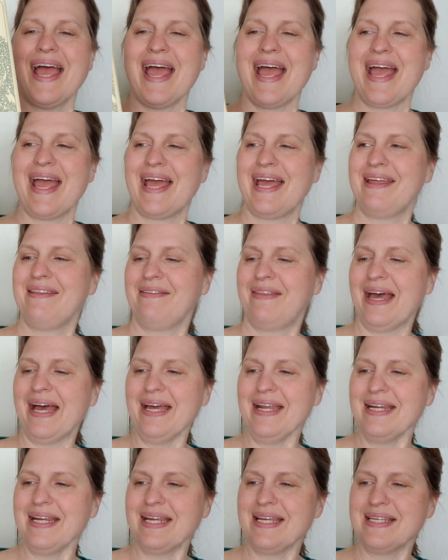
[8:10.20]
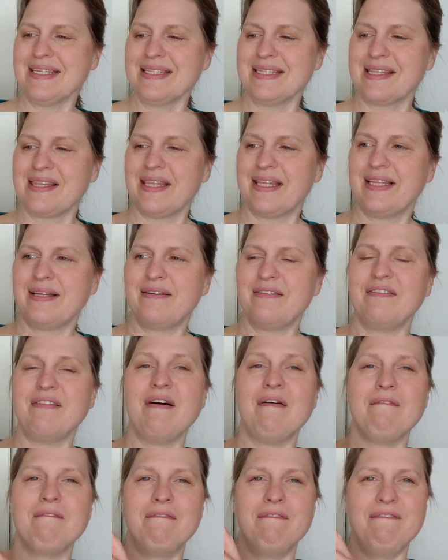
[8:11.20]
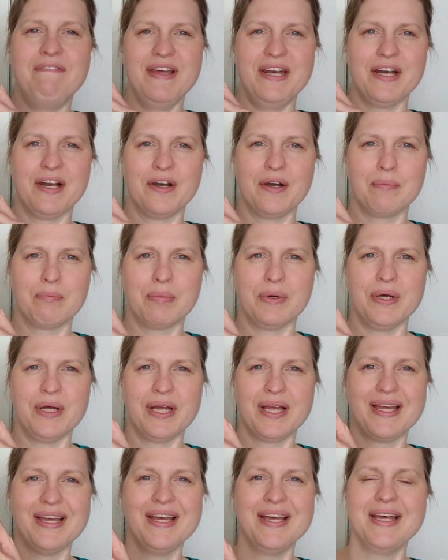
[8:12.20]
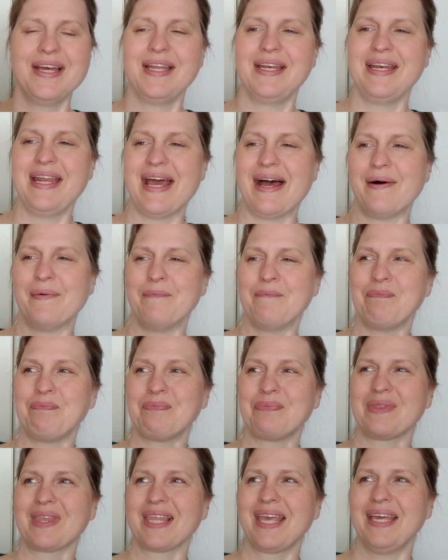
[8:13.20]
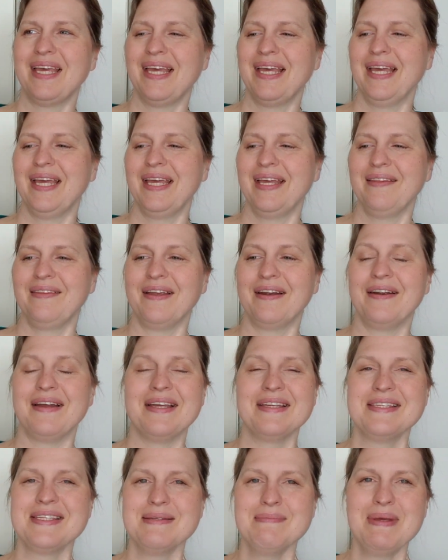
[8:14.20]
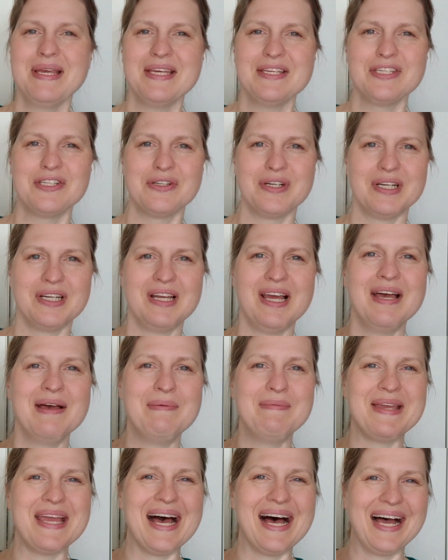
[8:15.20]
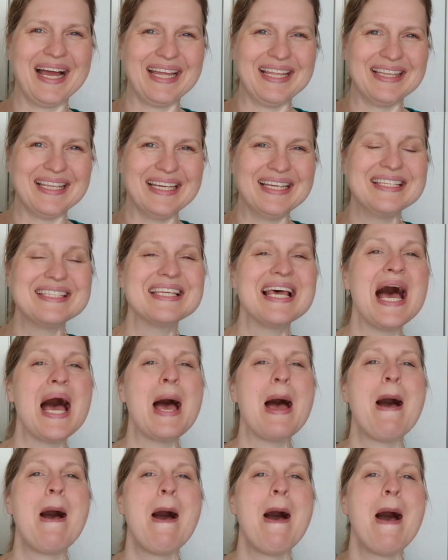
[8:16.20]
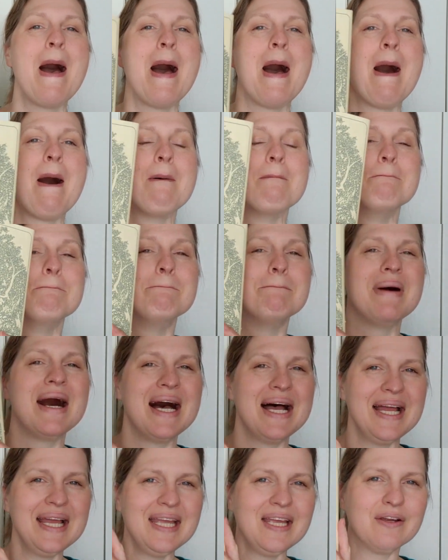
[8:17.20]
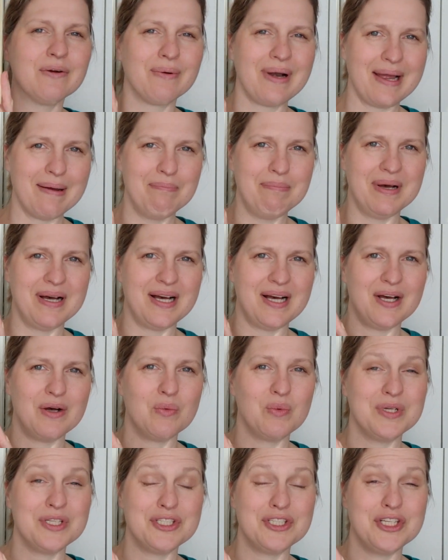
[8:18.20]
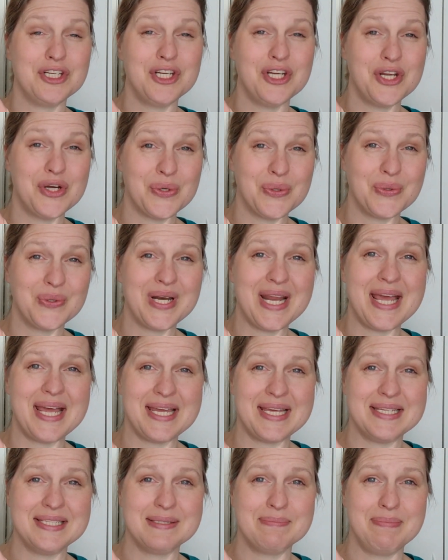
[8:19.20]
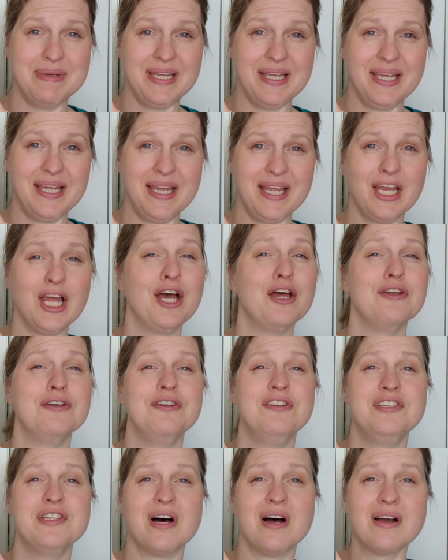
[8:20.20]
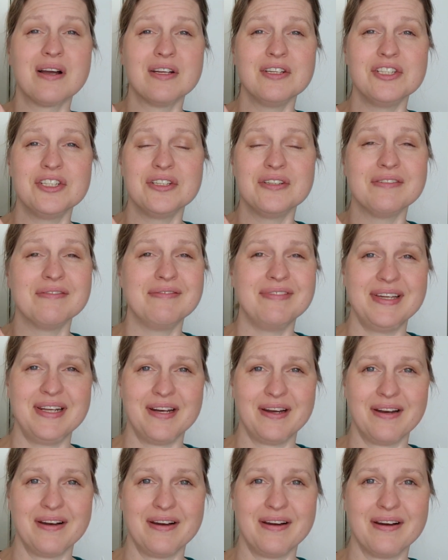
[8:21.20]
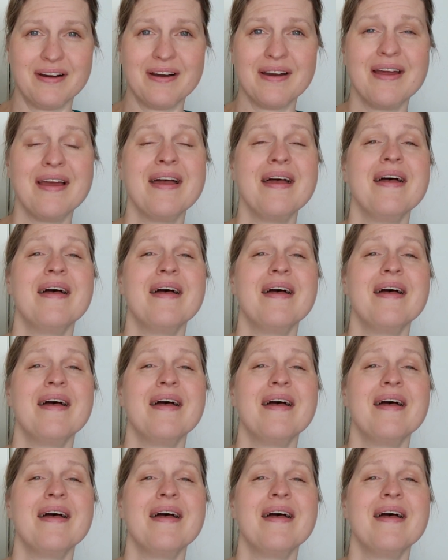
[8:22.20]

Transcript: And that is the vinegar book. Now, there is some history behind this. My grandpa was known as being Dr. Vinegar.